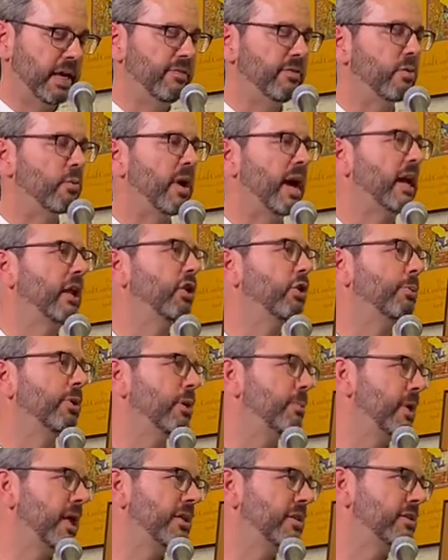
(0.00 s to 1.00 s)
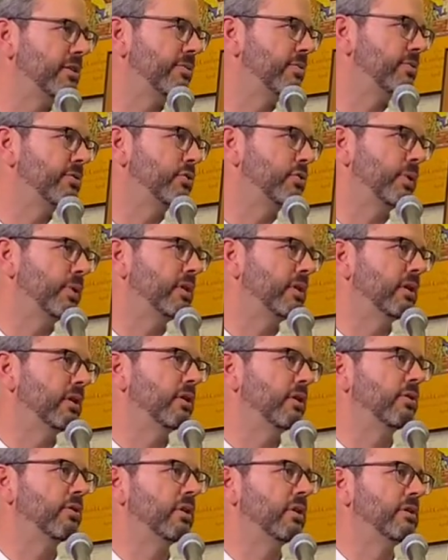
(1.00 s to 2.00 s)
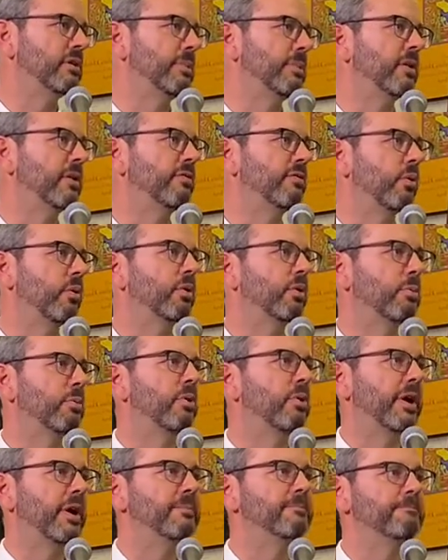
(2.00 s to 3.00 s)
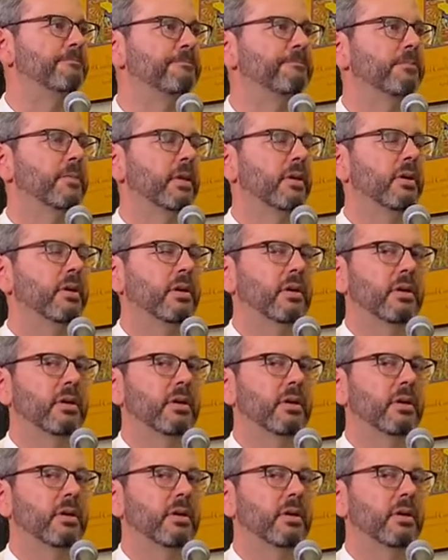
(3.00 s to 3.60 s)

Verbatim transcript: even write a little bit about the difference between the literal and the metaphorical brain.